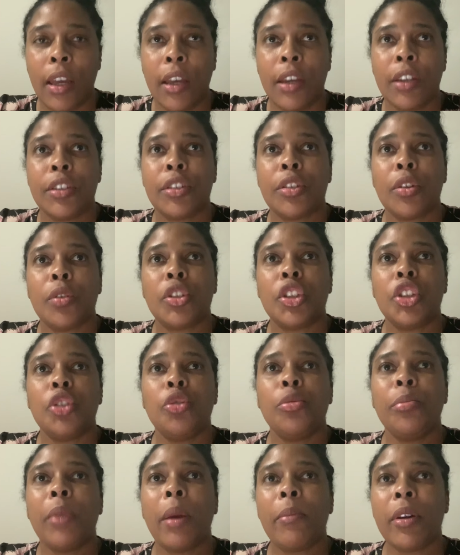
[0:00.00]
So she
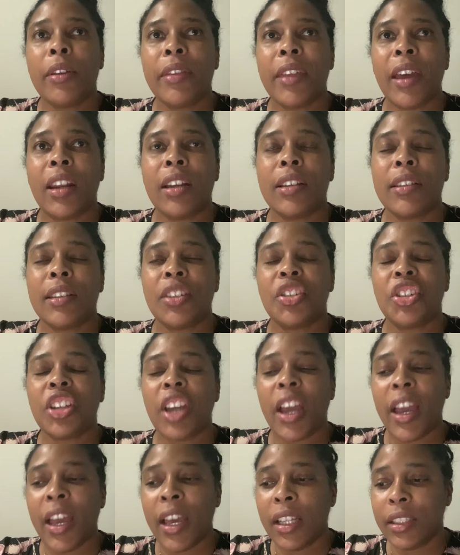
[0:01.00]
remembered that as a
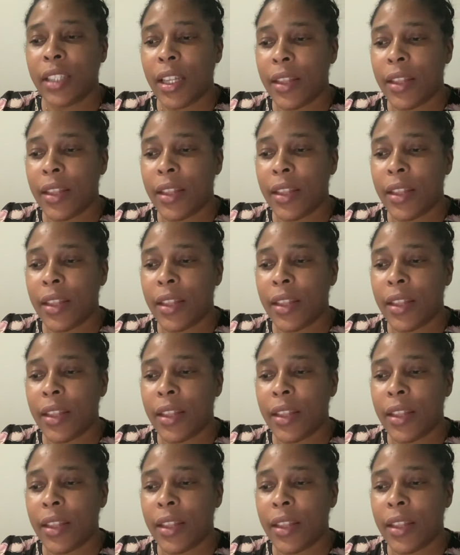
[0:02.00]
child,